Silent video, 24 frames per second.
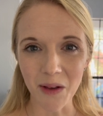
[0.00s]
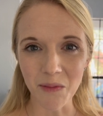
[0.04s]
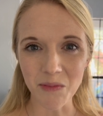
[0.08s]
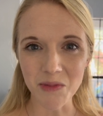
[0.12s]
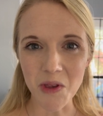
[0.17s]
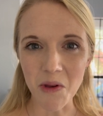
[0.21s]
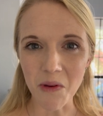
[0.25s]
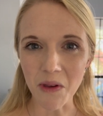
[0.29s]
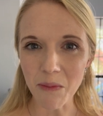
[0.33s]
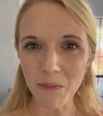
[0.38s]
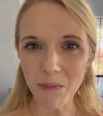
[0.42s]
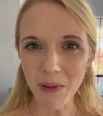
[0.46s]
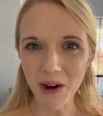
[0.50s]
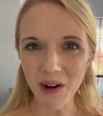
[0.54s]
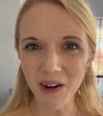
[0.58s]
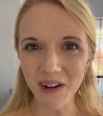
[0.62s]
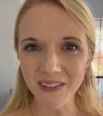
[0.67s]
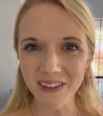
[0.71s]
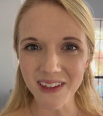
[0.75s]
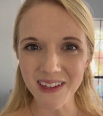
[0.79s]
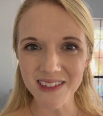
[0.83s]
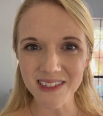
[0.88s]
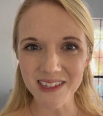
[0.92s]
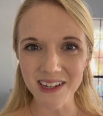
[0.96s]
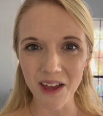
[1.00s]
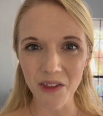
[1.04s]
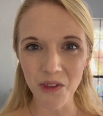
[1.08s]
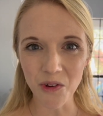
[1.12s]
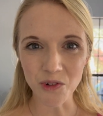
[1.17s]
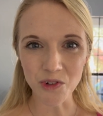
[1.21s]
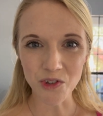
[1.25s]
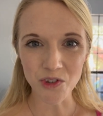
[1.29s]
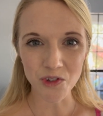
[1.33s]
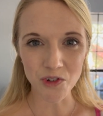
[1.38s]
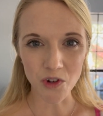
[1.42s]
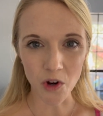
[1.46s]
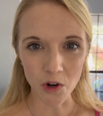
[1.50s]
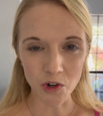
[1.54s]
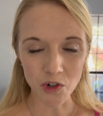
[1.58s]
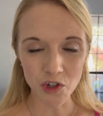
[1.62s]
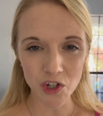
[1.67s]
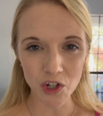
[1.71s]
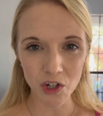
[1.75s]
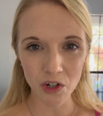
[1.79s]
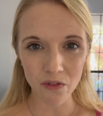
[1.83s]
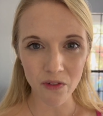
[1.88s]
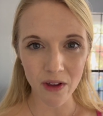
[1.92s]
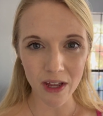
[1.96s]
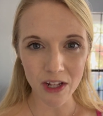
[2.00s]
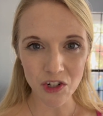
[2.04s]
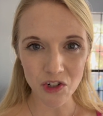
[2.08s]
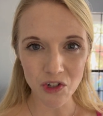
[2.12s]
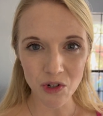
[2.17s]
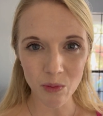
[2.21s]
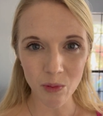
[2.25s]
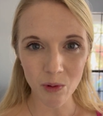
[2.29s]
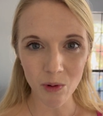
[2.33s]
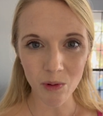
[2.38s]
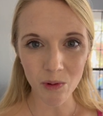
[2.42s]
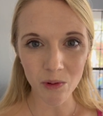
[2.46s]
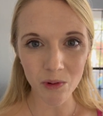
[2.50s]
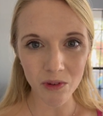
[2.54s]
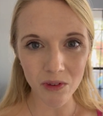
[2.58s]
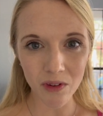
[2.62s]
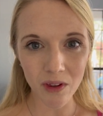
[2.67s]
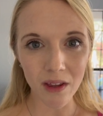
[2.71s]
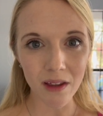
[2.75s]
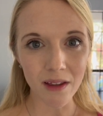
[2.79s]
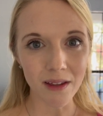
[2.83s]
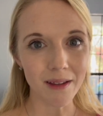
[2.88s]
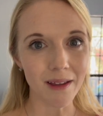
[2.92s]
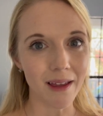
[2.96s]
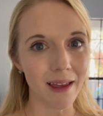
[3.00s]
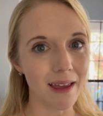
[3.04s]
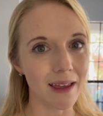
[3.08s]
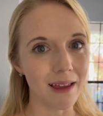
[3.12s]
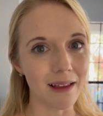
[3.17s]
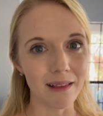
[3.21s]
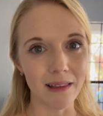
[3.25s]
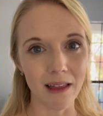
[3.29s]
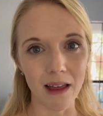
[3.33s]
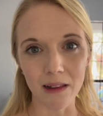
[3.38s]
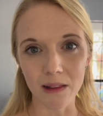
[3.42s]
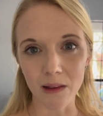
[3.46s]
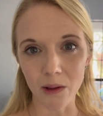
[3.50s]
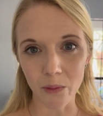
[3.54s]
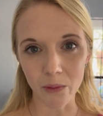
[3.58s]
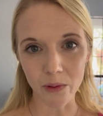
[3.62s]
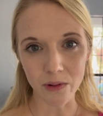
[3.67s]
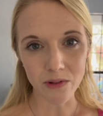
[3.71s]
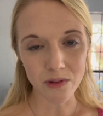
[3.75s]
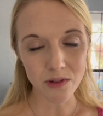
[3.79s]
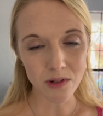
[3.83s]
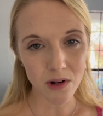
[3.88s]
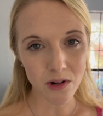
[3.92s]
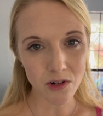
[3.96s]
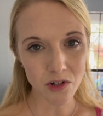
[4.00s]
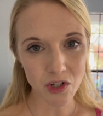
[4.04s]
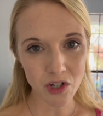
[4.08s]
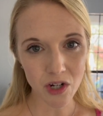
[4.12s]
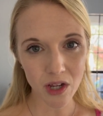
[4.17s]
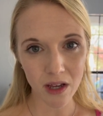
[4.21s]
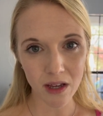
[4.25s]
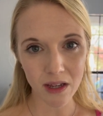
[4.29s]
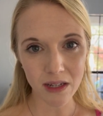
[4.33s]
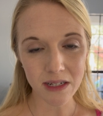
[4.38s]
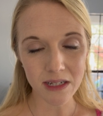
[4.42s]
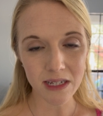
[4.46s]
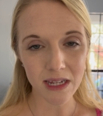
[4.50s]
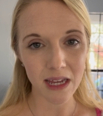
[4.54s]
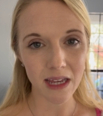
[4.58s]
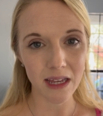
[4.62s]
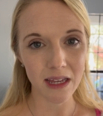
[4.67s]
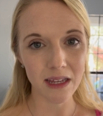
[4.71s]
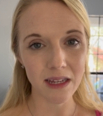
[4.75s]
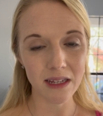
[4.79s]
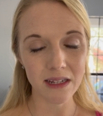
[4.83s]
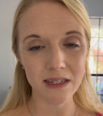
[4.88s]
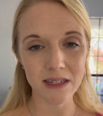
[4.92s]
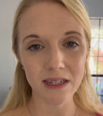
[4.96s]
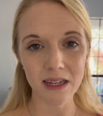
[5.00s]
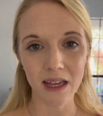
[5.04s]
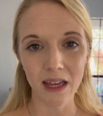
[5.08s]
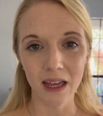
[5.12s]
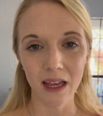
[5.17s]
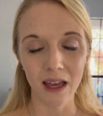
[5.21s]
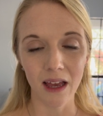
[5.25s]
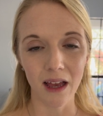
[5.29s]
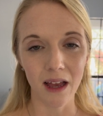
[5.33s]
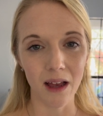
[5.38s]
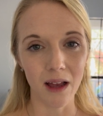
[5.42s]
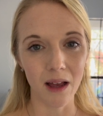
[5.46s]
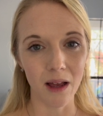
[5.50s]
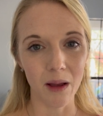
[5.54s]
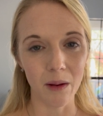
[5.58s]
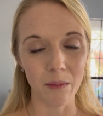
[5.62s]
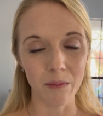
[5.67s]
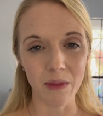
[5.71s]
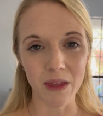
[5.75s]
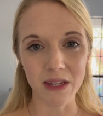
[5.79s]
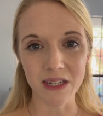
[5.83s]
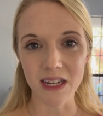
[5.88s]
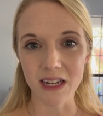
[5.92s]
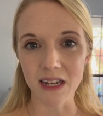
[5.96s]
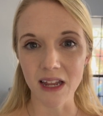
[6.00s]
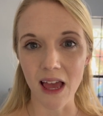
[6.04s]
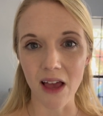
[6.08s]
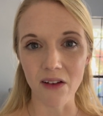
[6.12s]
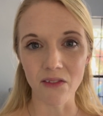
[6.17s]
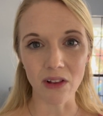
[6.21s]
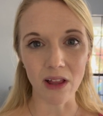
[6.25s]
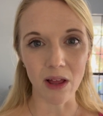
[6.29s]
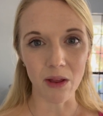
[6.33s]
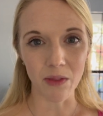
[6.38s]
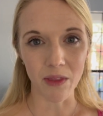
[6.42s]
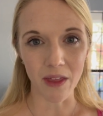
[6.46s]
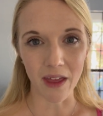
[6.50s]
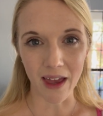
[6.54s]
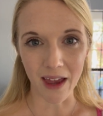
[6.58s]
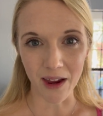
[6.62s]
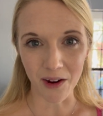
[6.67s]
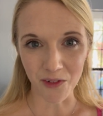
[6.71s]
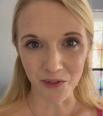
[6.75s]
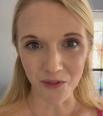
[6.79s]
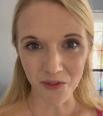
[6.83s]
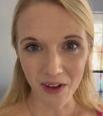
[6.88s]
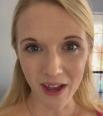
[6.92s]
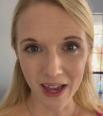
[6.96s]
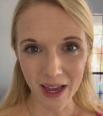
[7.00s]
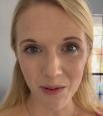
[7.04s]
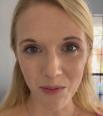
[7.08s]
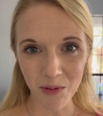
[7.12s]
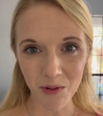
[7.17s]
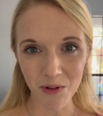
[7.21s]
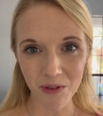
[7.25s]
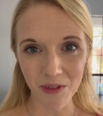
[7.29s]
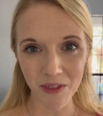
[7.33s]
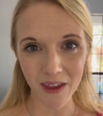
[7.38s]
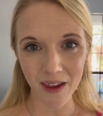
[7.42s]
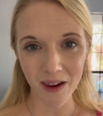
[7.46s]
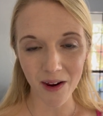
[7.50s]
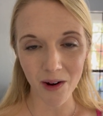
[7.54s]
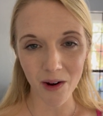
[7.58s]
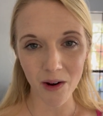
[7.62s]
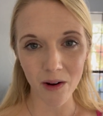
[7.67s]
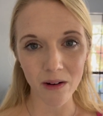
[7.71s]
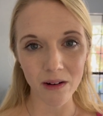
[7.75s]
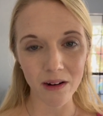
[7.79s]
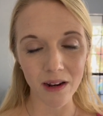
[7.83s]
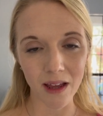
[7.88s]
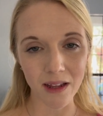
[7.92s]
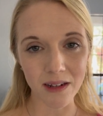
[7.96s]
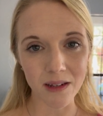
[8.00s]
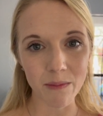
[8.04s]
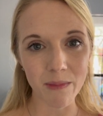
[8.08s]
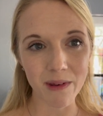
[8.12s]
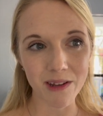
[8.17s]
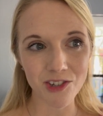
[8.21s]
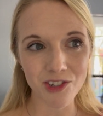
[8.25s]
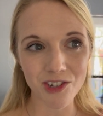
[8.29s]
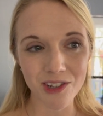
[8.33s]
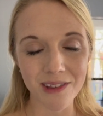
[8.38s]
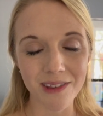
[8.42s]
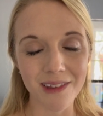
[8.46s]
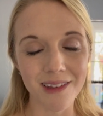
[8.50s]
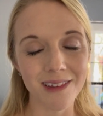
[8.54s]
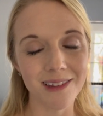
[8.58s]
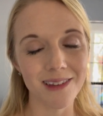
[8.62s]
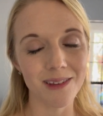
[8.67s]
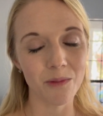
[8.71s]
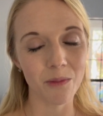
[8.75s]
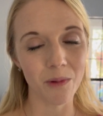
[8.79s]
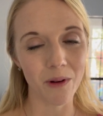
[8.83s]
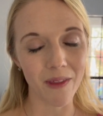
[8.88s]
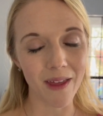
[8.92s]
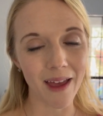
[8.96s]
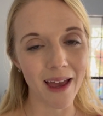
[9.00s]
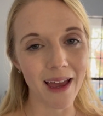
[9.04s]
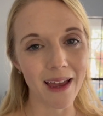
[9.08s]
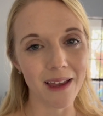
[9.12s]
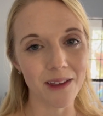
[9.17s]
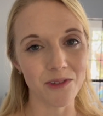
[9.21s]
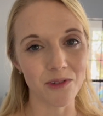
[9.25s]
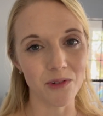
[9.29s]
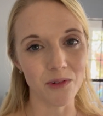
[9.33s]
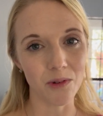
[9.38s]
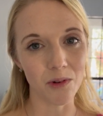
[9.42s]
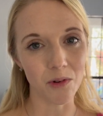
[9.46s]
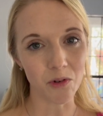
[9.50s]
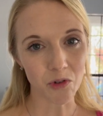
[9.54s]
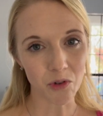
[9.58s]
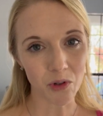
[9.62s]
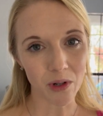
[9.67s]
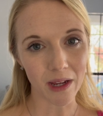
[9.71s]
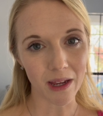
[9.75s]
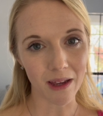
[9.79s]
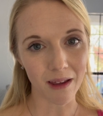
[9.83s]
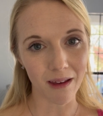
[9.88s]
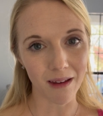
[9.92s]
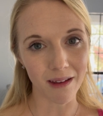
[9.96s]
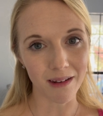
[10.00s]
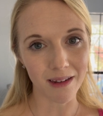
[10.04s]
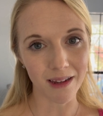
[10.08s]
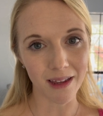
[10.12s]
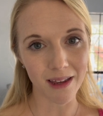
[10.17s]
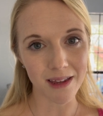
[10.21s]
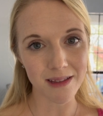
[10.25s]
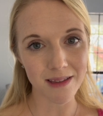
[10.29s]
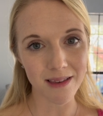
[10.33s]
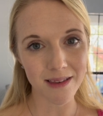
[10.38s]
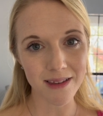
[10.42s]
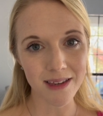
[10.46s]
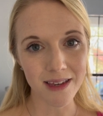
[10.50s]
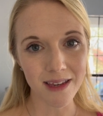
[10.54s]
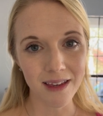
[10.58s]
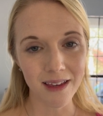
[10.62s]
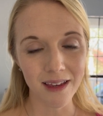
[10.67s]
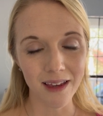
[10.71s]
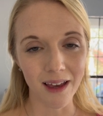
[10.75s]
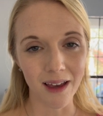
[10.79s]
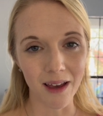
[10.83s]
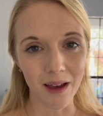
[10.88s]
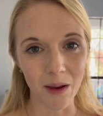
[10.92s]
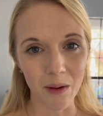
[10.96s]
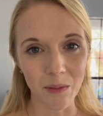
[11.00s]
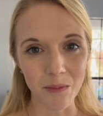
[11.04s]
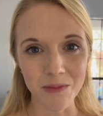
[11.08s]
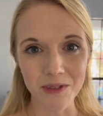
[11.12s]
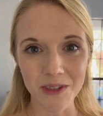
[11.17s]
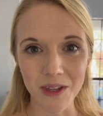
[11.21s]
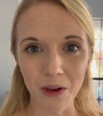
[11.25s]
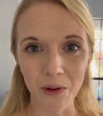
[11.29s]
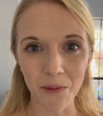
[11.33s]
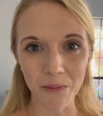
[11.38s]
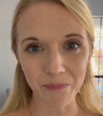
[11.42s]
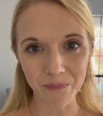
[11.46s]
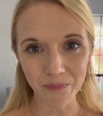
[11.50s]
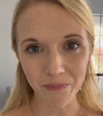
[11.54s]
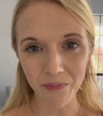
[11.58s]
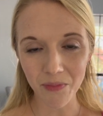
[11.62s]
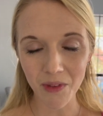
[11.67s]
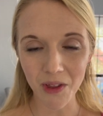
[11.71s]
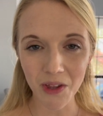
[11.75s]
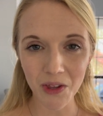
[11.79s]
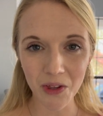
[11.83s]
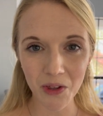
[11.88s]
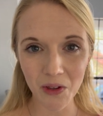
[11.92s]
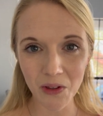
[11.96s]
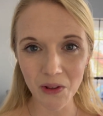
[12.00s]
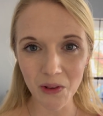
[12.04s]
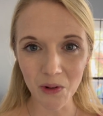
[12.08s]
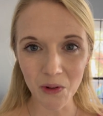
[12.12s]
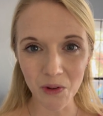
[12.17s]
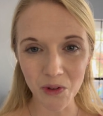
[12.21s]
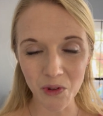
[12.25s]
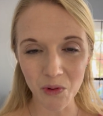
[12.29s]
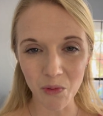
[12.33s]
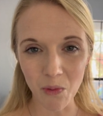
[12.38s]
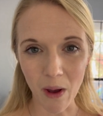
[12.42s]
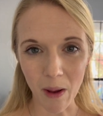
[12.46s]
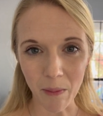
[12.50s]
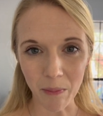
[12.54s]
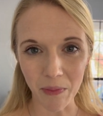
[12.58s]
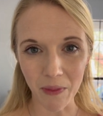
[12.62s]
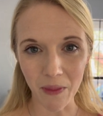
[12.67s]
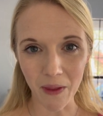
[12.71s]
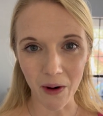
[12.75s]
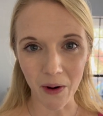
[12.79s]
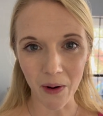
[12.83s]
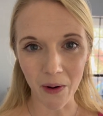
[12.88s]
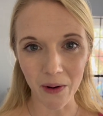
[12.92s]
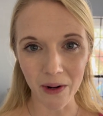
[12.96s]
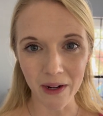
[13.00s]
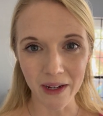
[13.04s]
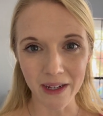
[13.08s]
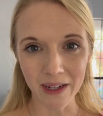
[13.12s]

So comparing these to other starchier vegetables, hey, a lot lower starch content. They tend to have a lot the higher fiber there. Not to mention, this is one of the highest nutrient contents. So good little swap there.